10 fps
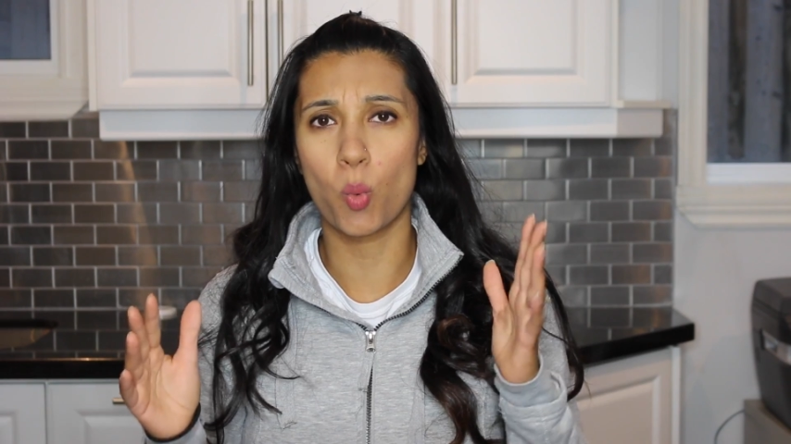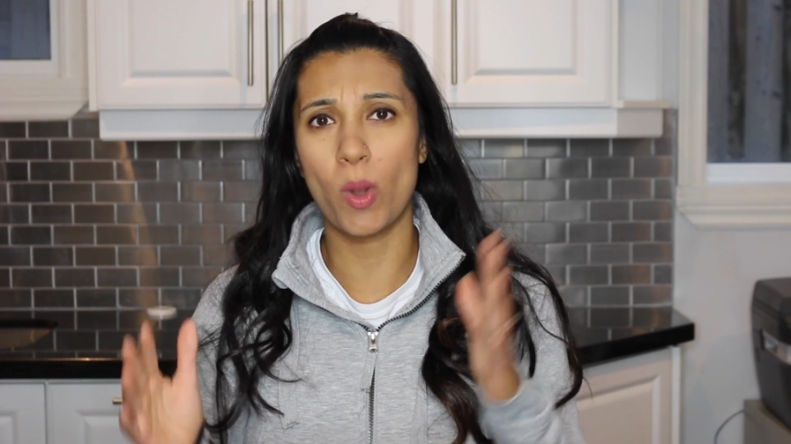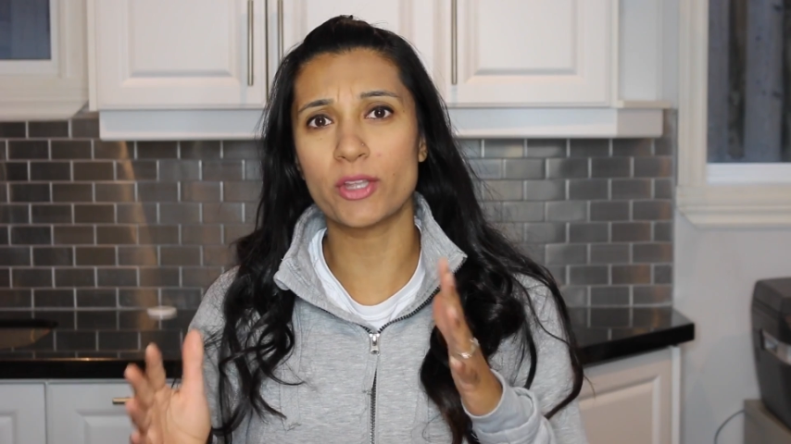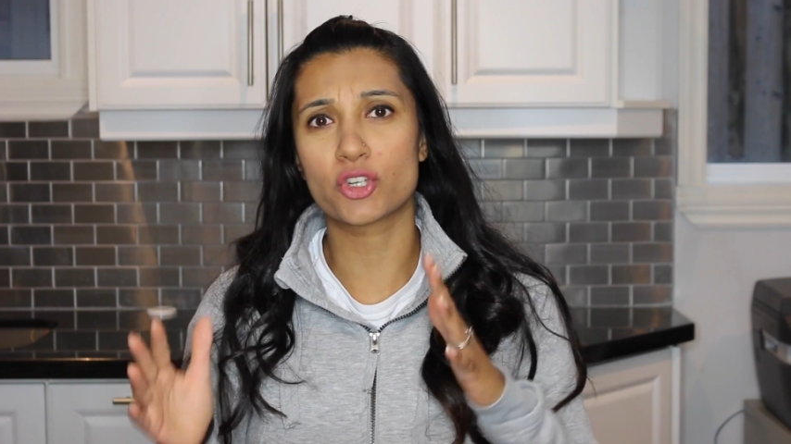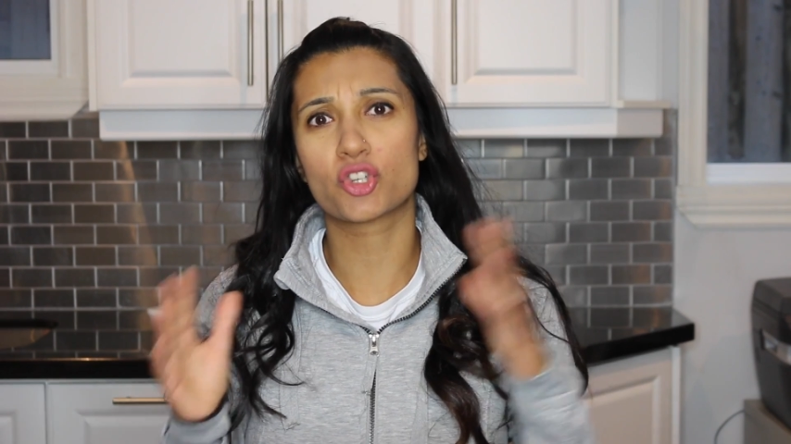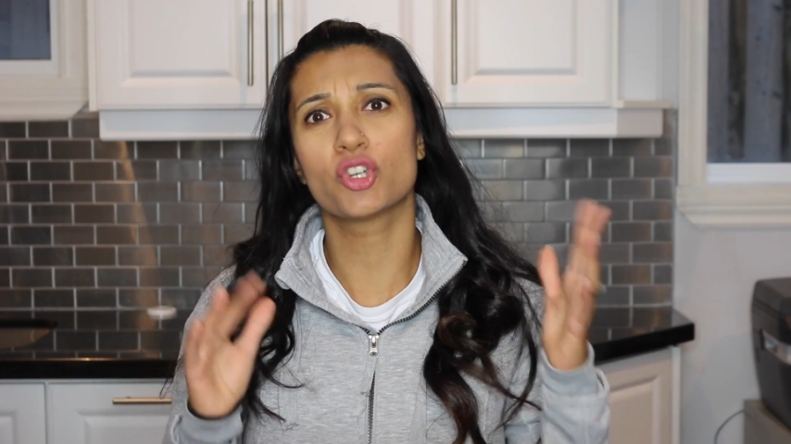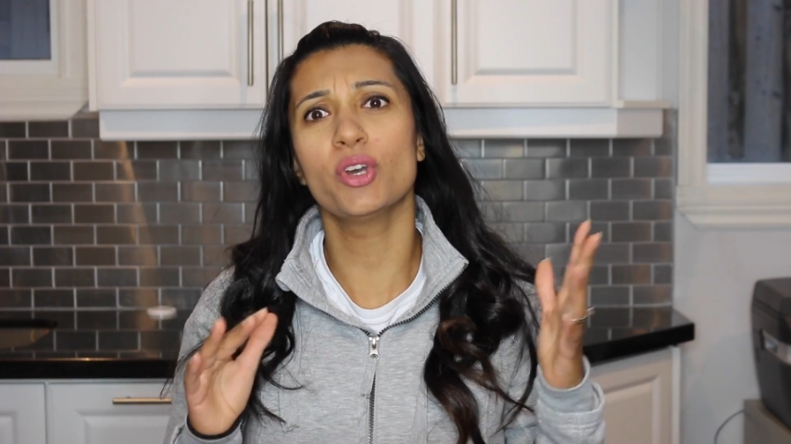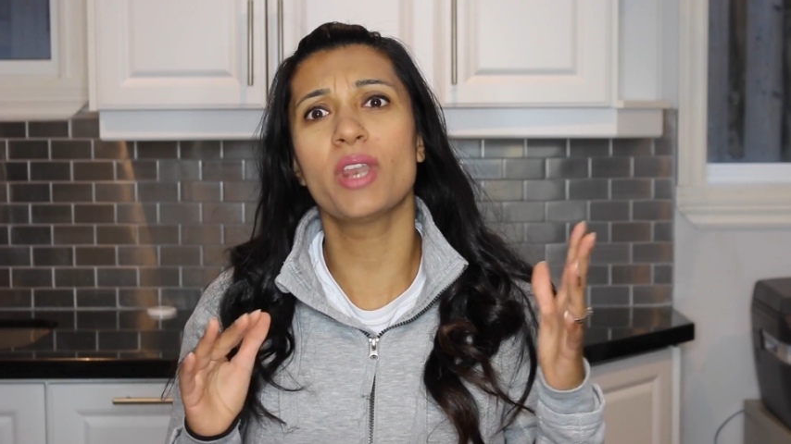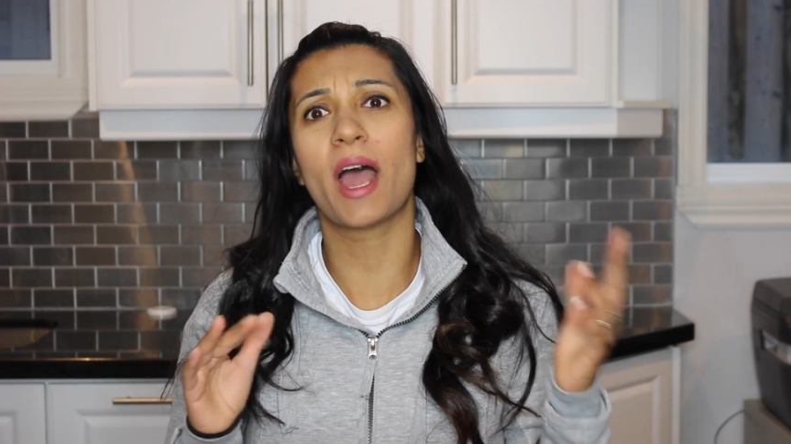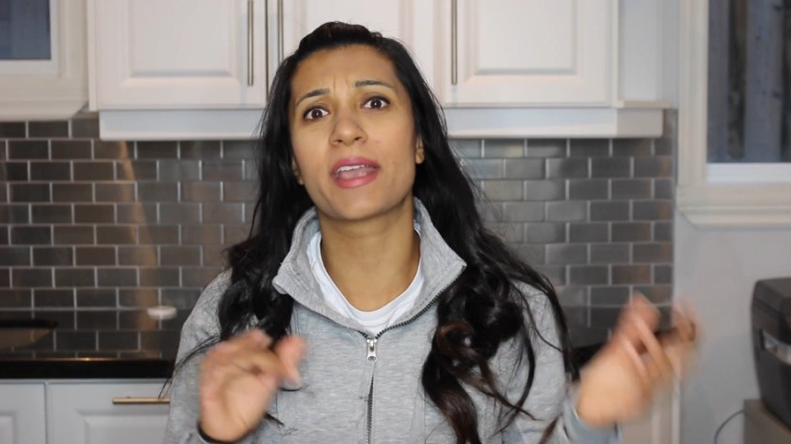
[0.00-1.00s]
what
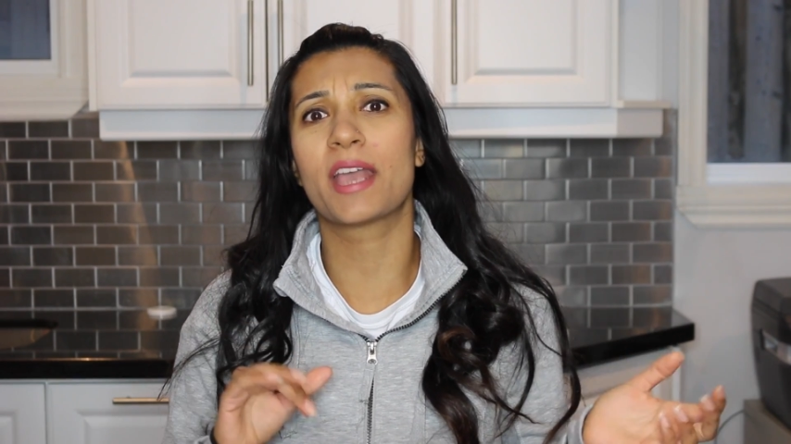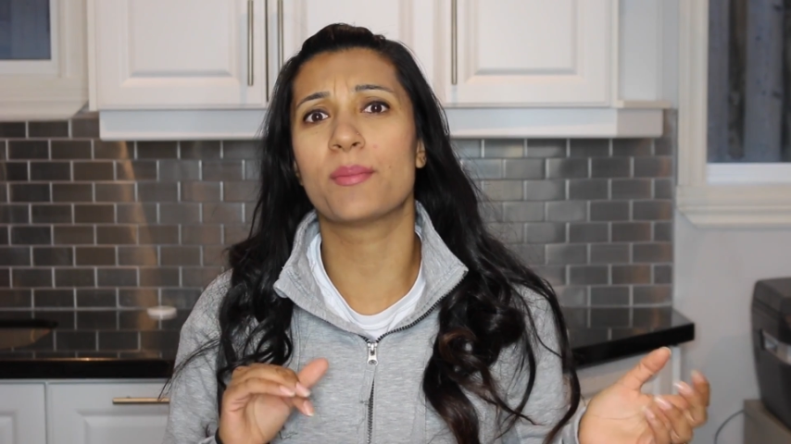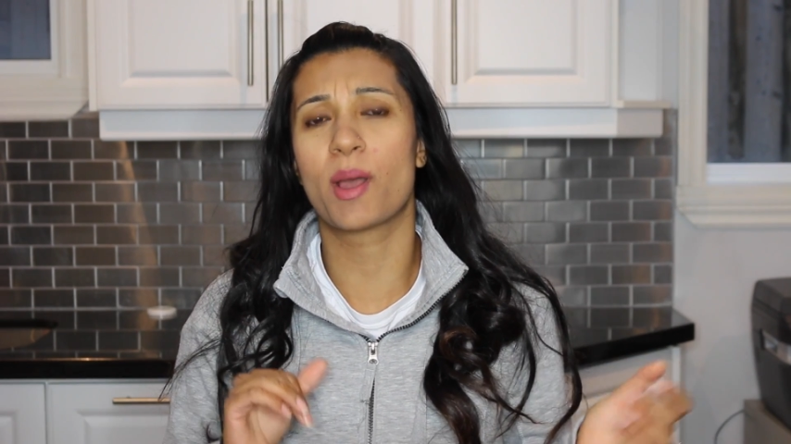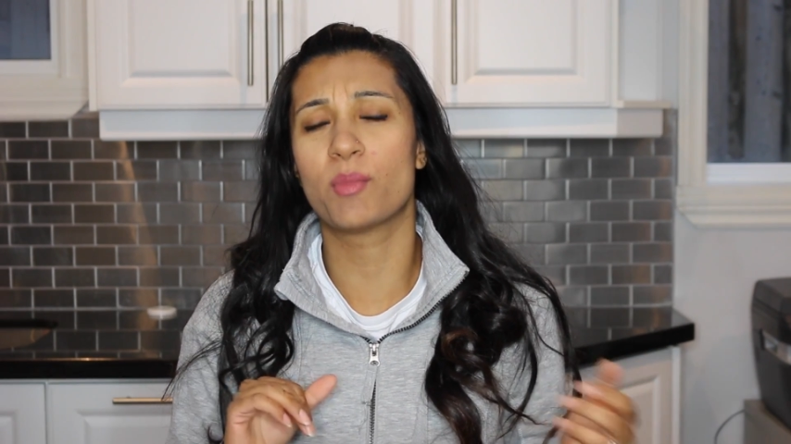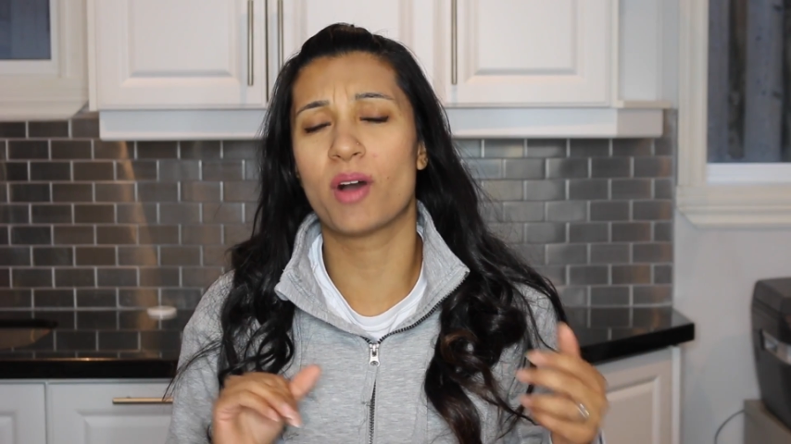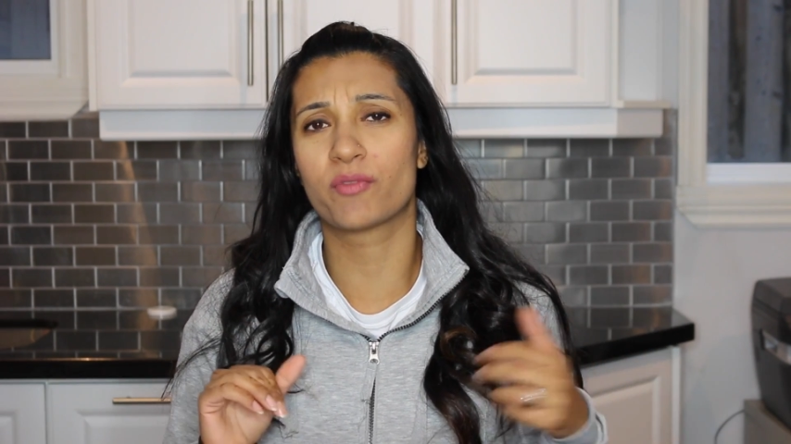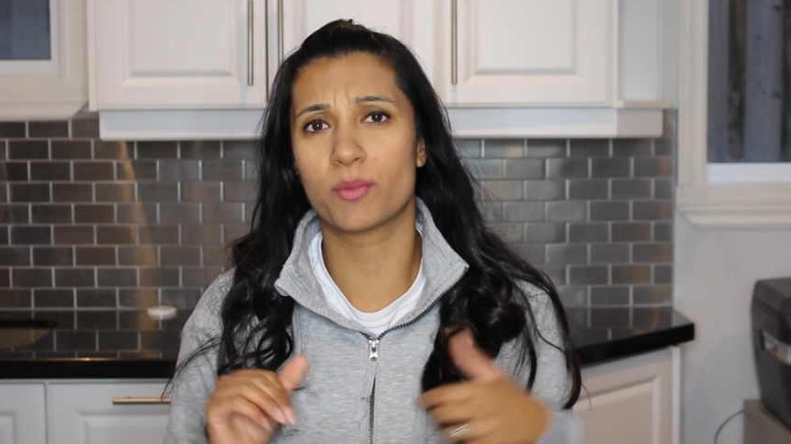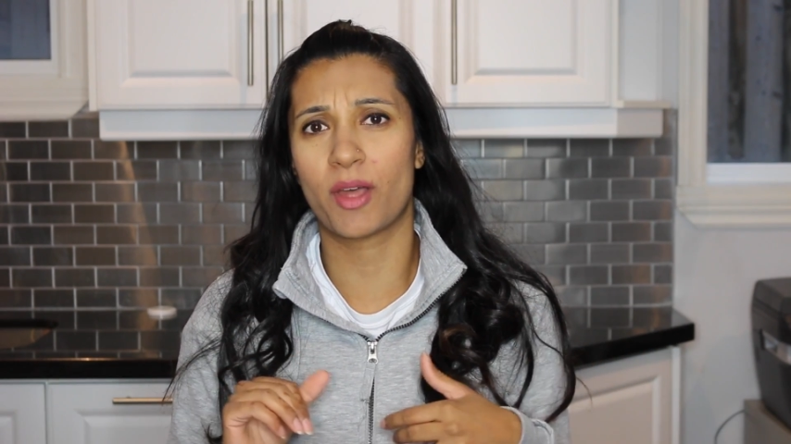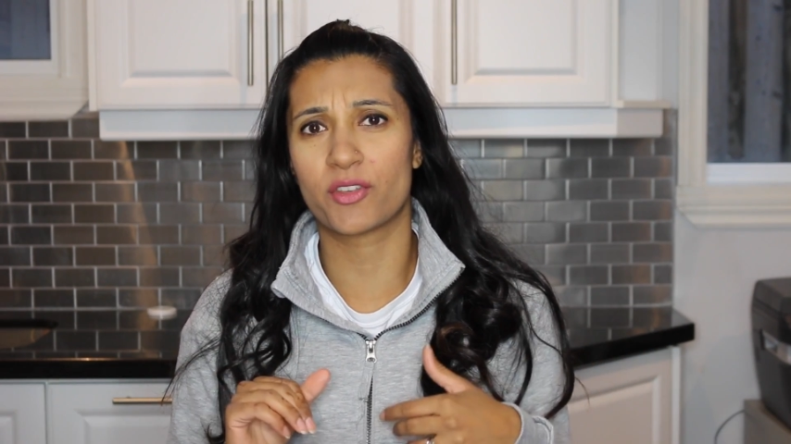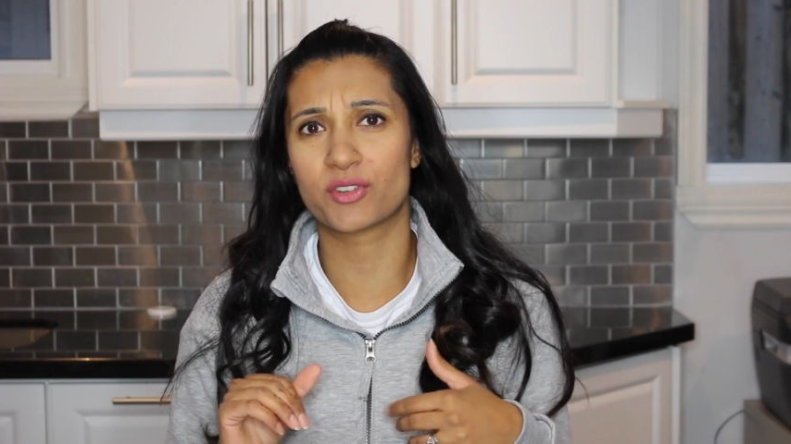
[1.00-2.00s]
should I get my mom
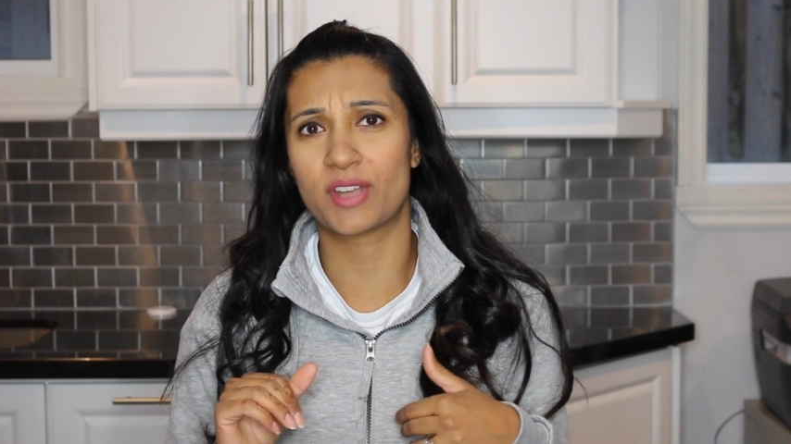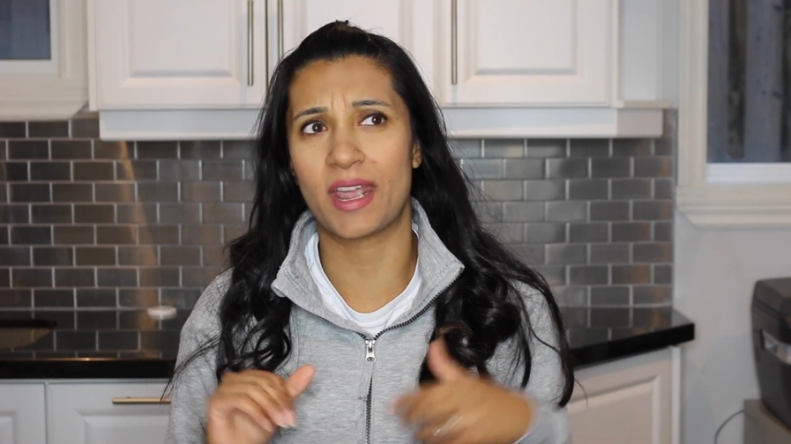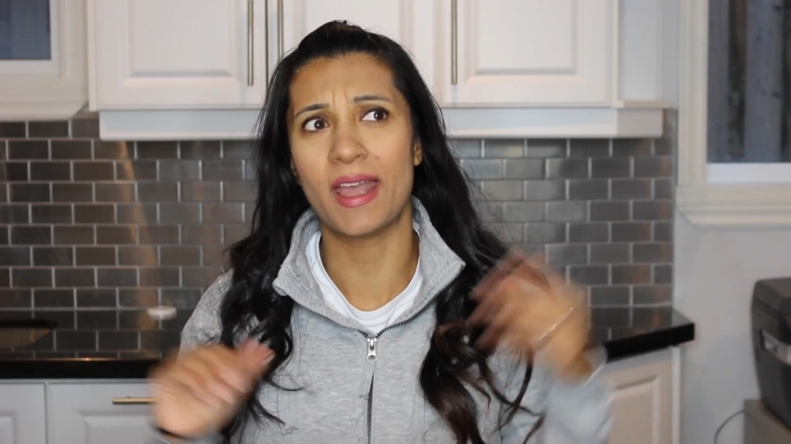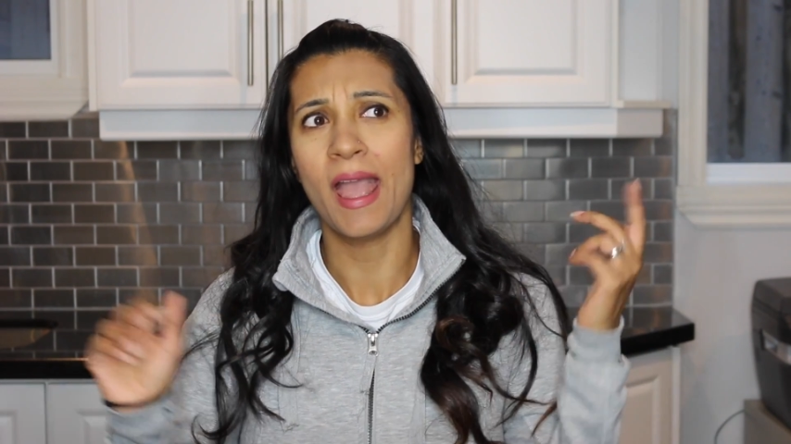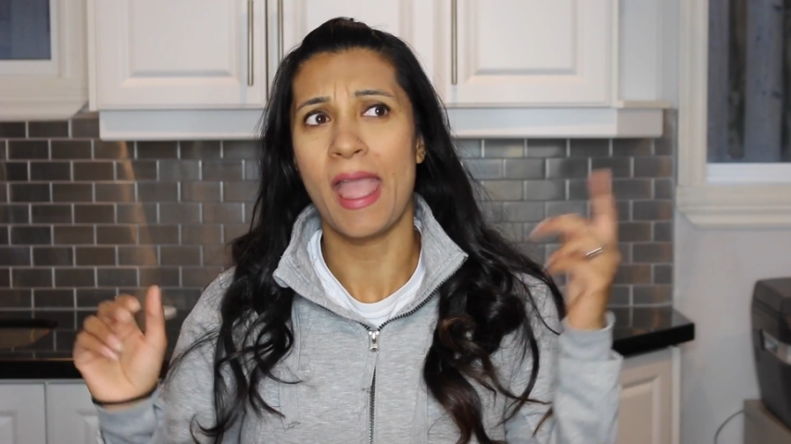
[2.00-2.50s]
for Mother's Day?